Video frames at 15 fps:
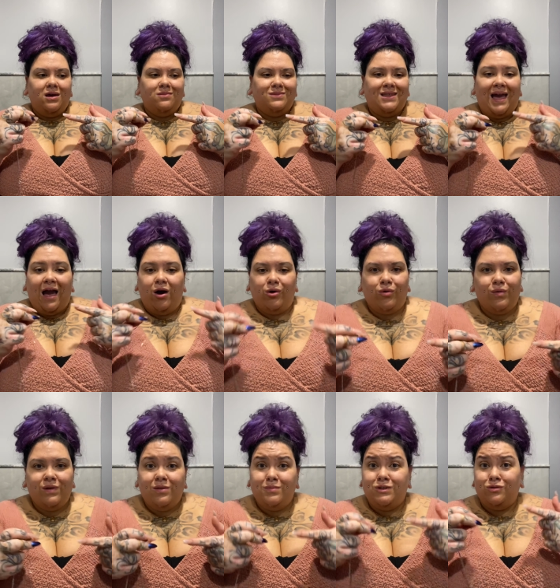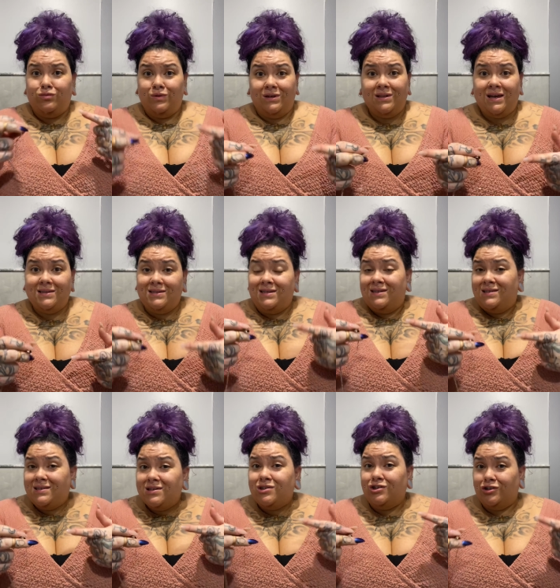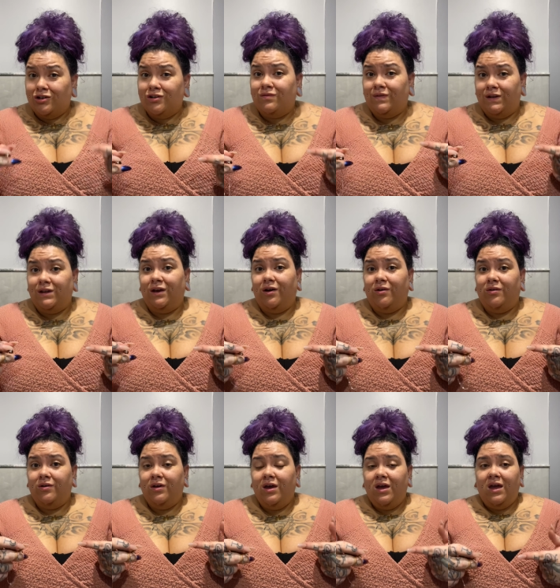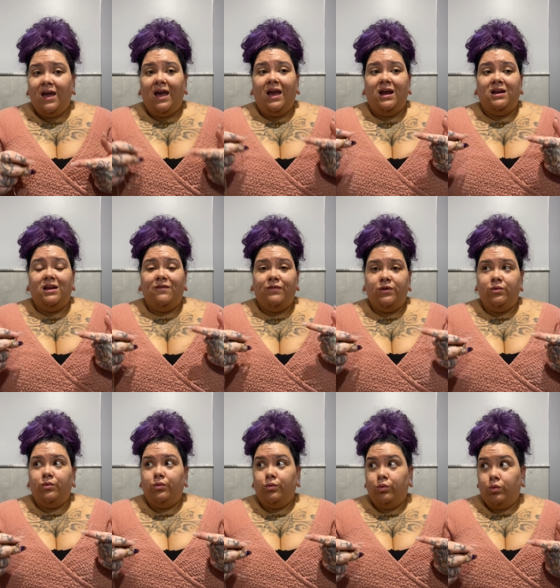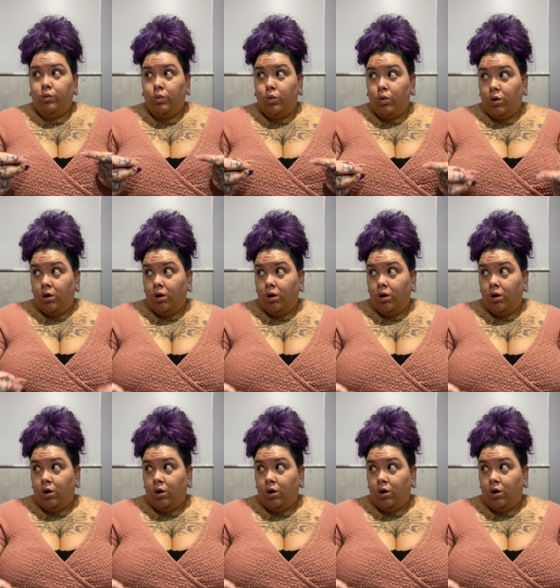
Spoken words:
the algorithm, to realize this is a good video. And if you,